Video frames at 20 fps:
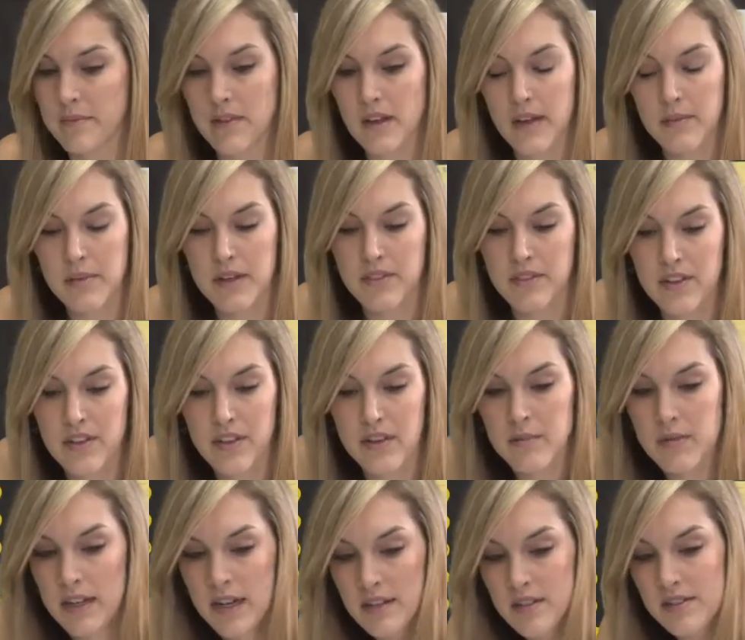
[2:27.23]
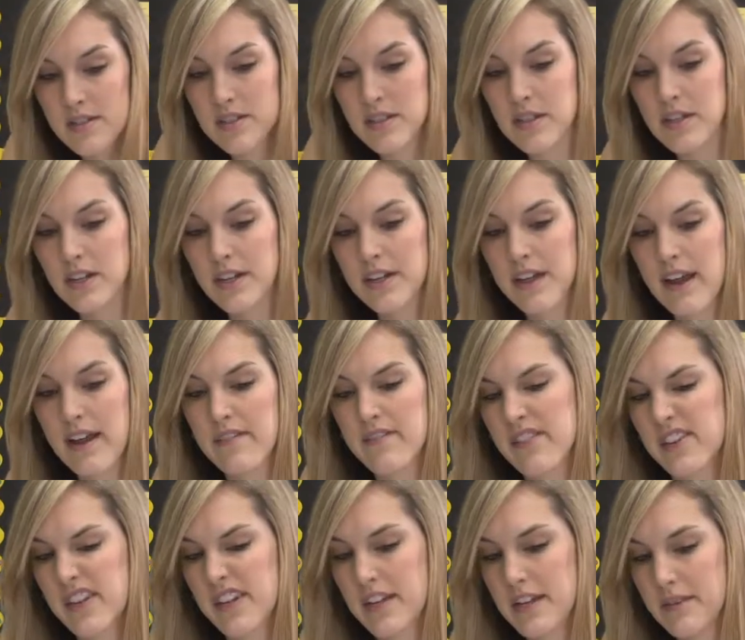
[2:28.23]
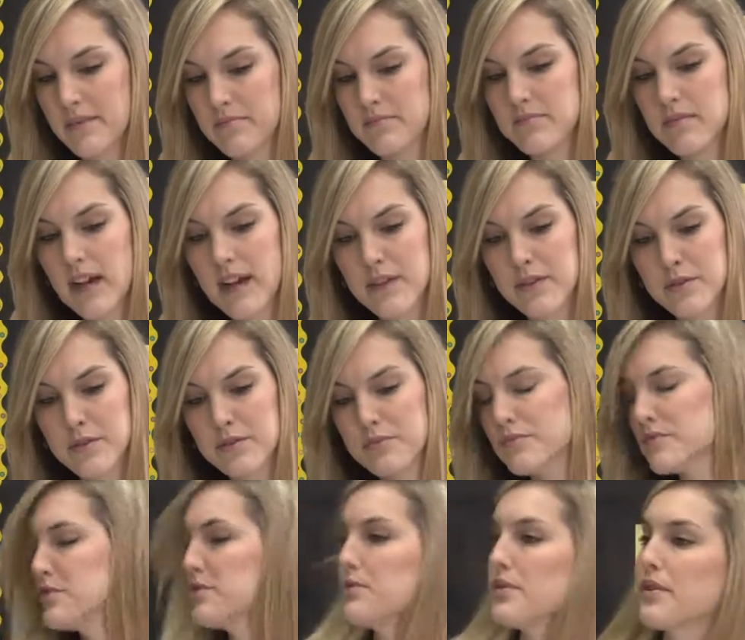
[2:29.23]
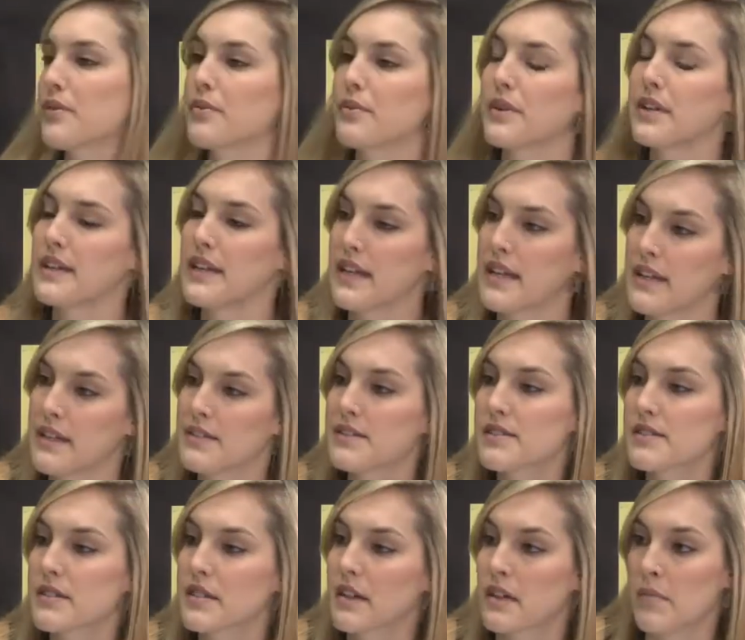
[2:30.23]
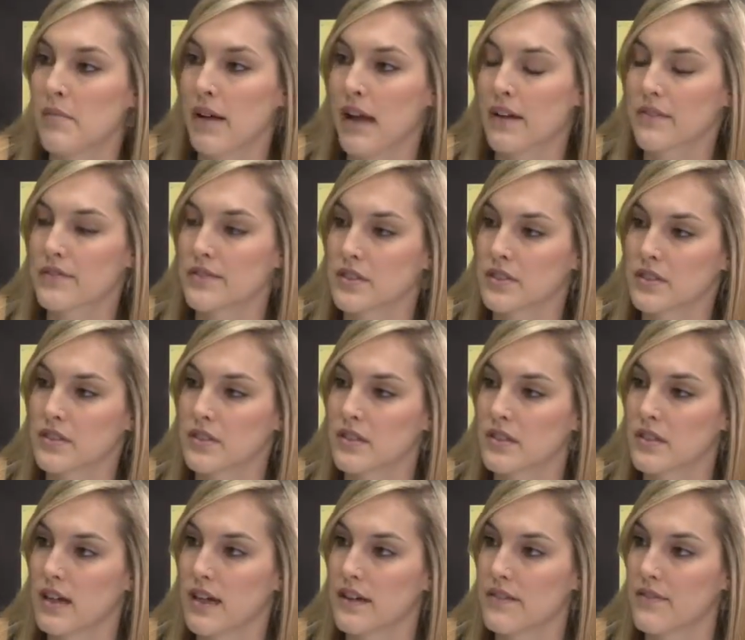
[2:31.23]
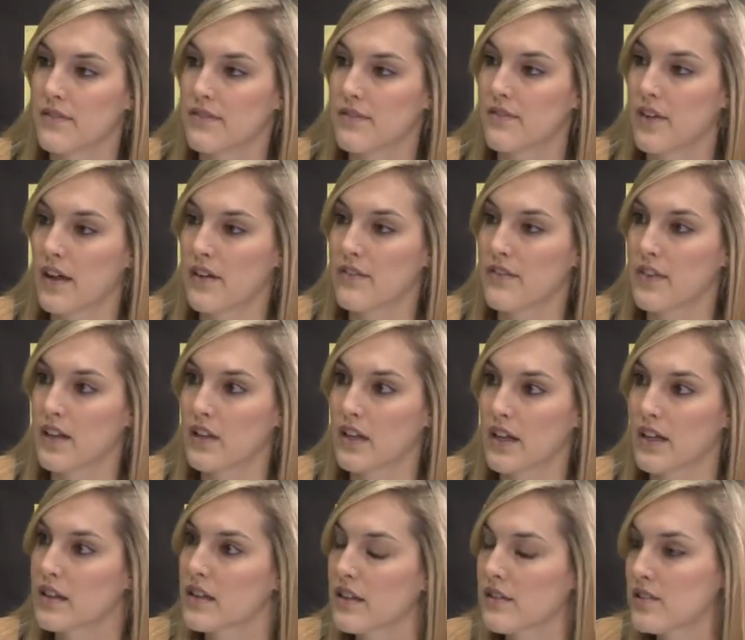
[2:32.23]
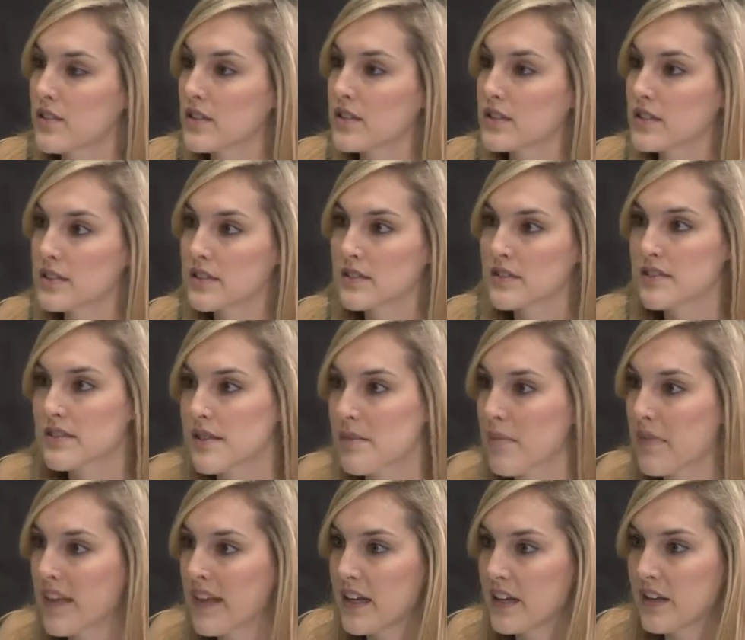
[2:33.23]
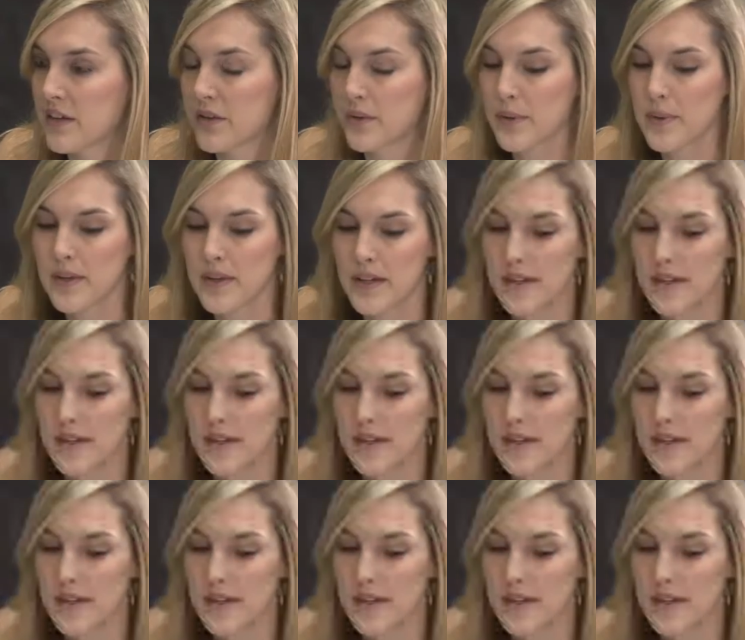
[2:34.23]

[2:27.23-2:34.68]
and I'm giving them an exit card every, I don't know, 2 or 3 days after I feel like they've learned something new.